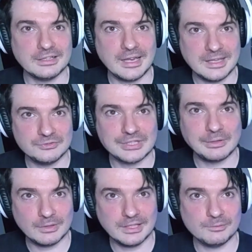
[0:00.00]
I
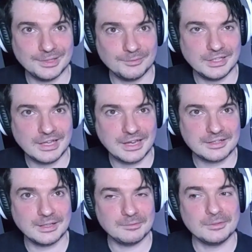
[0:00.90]
genuinely really like
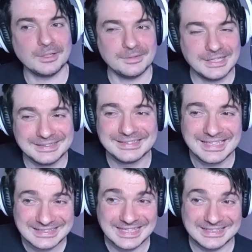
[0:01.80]
them, you know what I
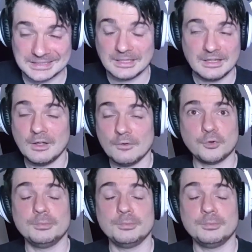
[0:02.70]
mean? That's, for me,